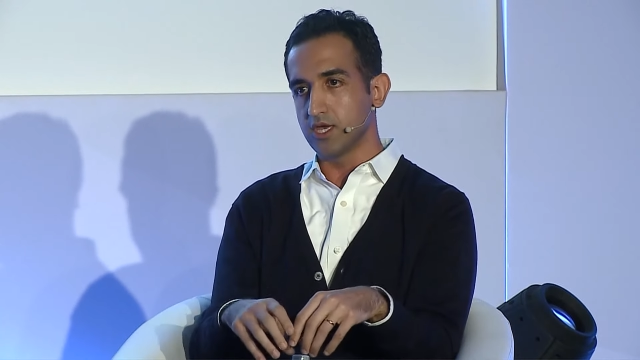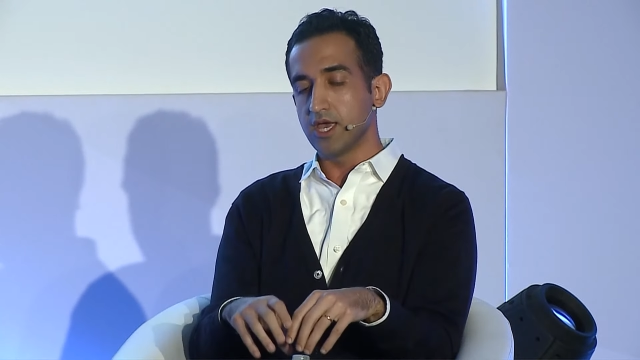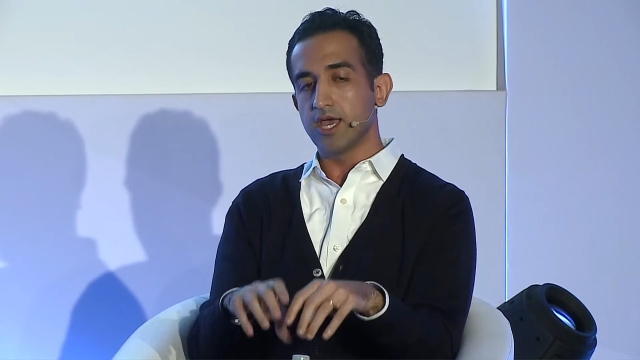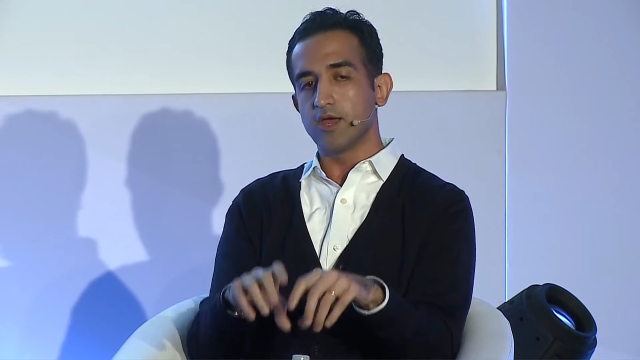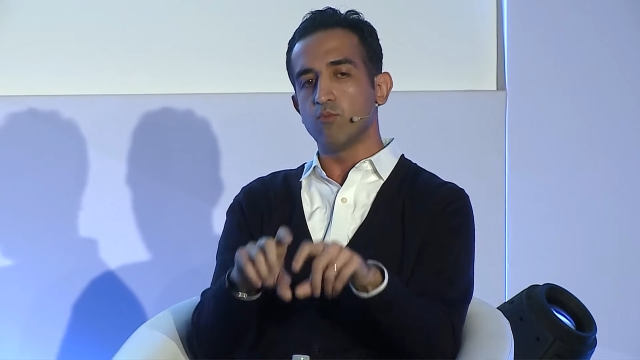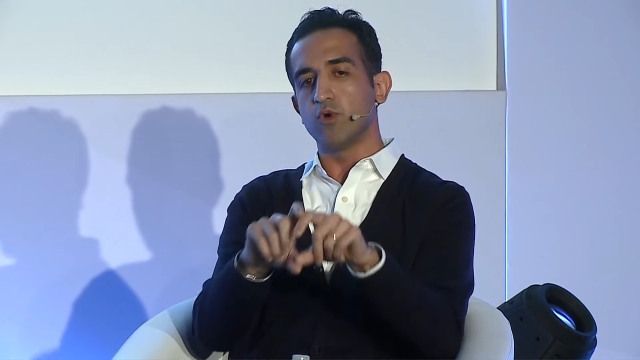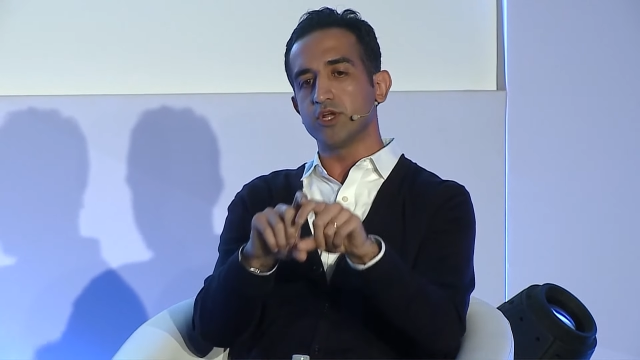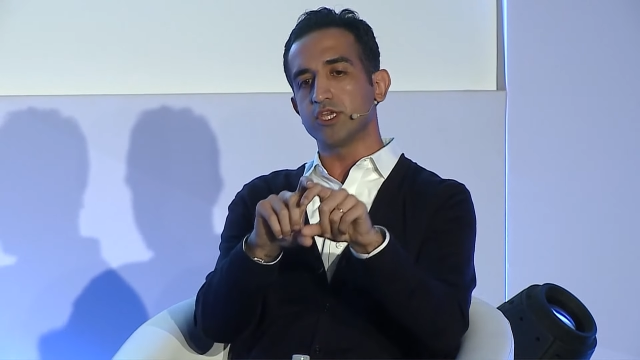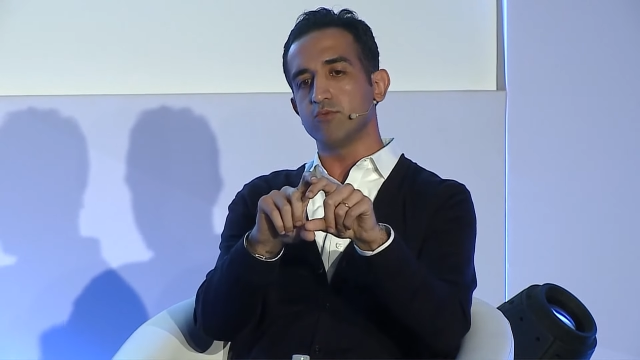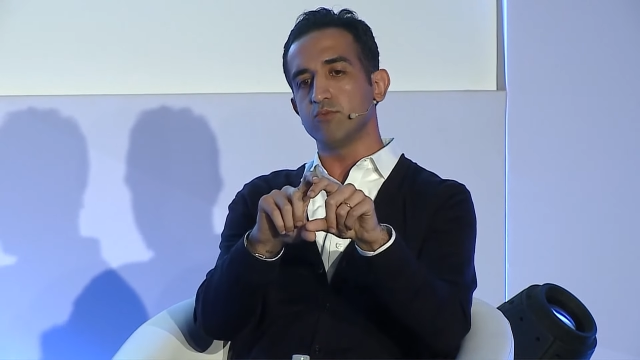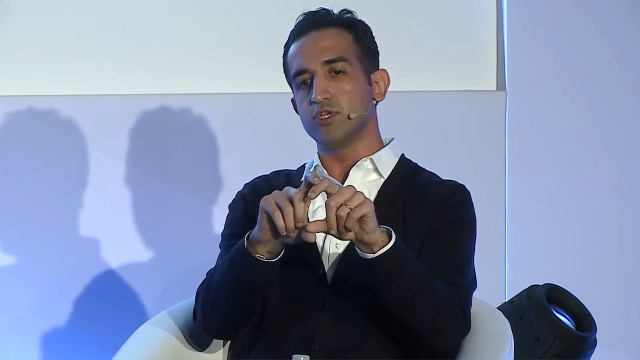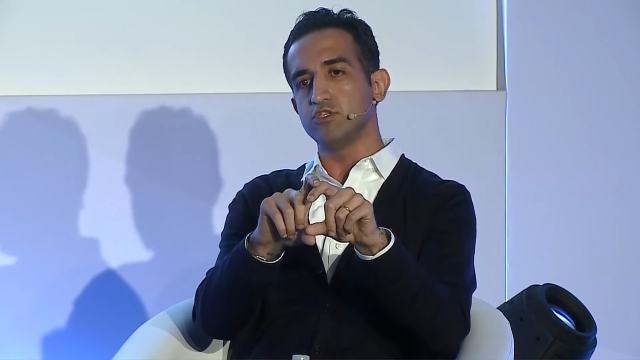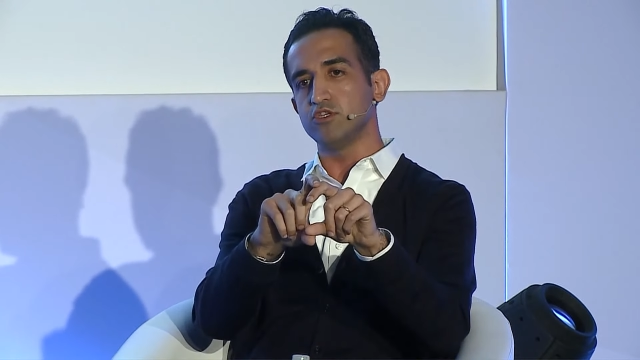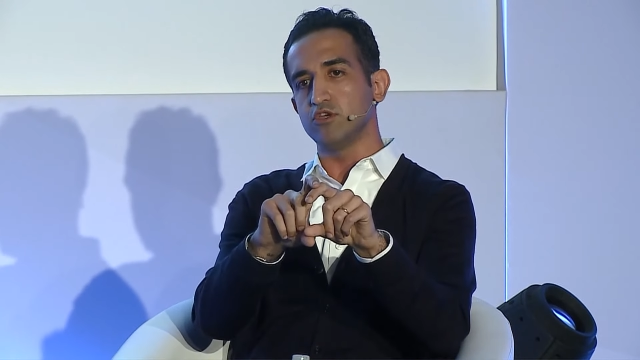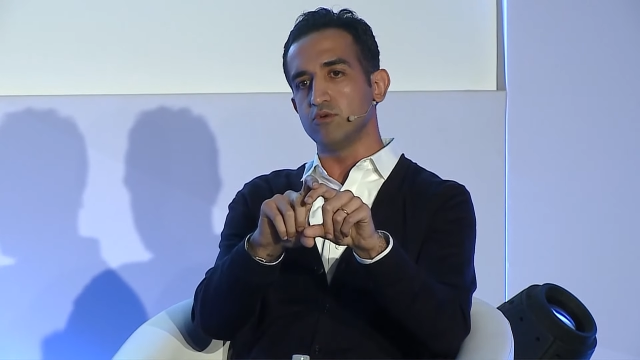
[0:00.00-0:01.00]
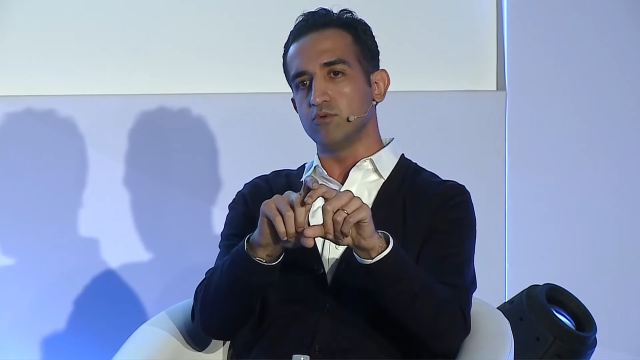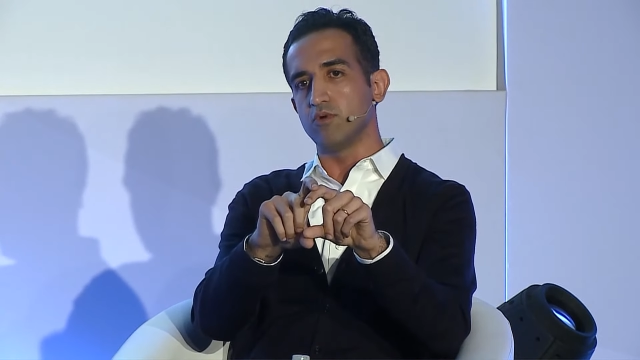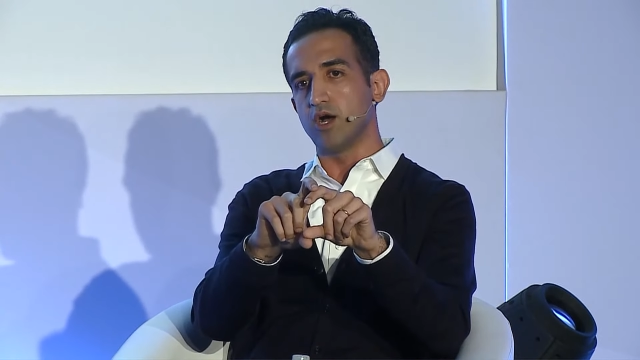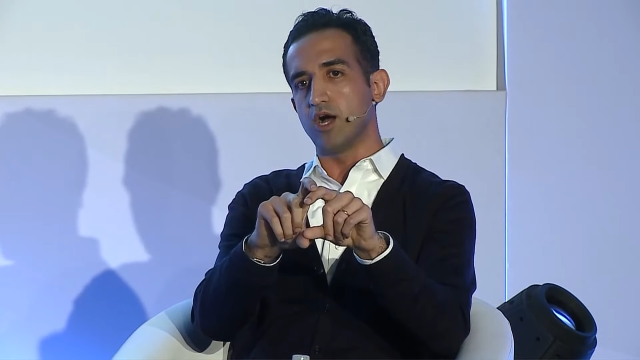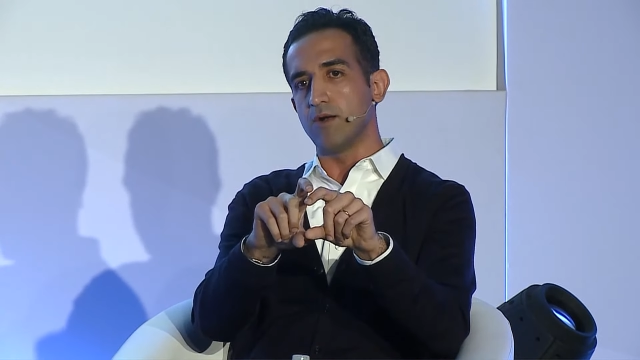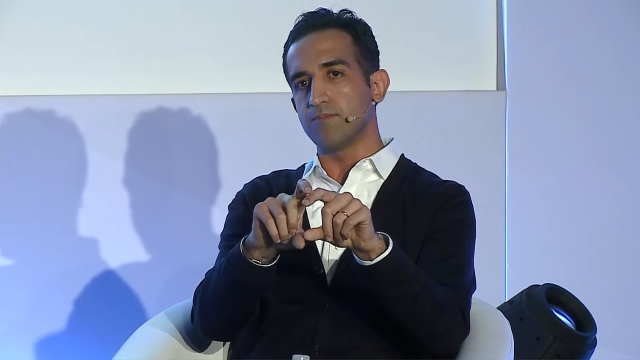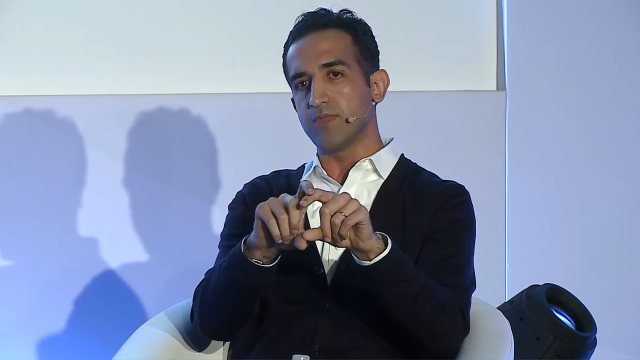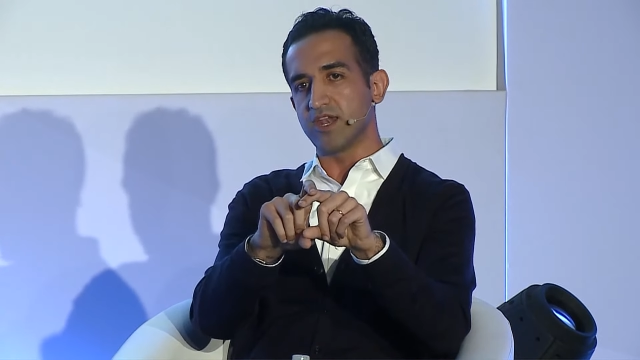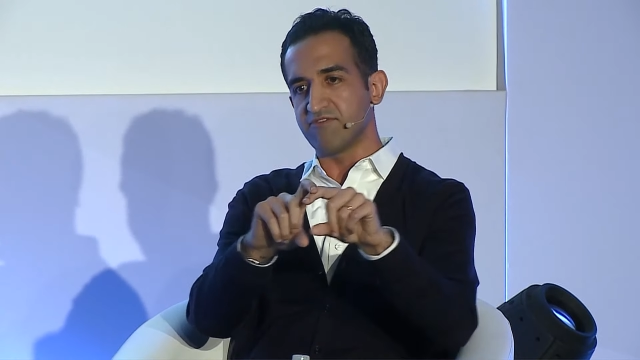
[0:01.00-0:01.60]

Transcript: and what can we do um, at a